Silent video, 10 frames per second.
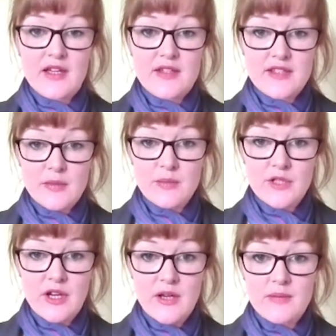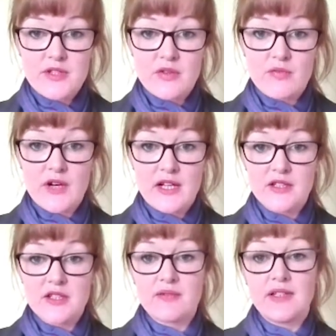Sometimes
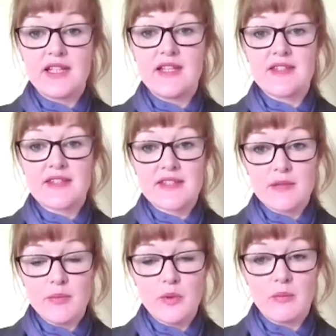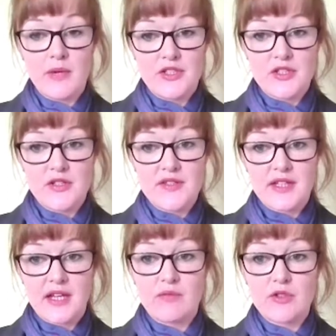relatively simple measures
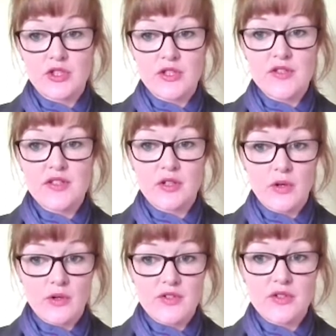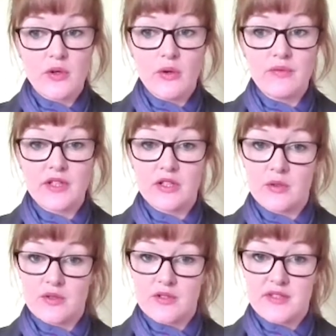can reduce the costs of
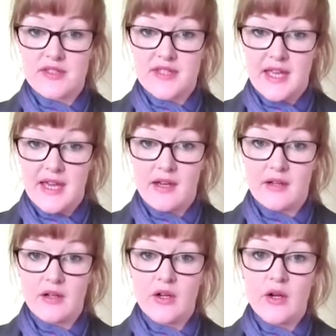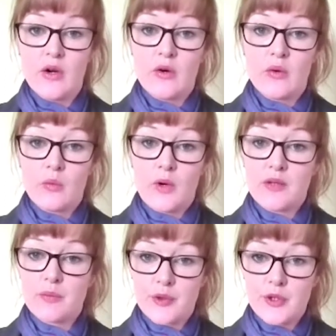incontinence care while
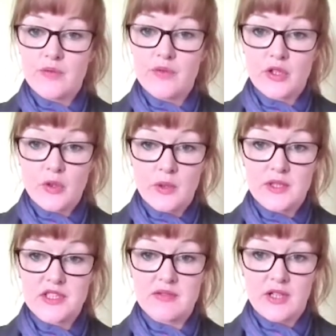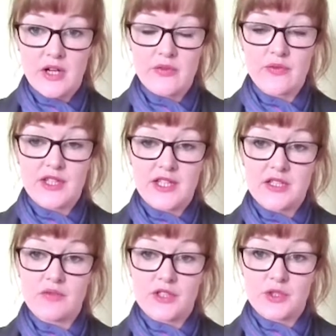improving the quality of life for the
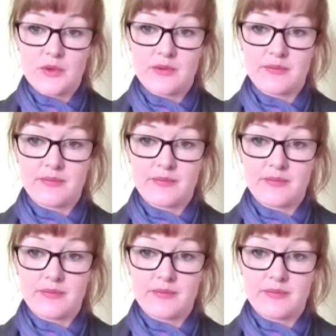individual.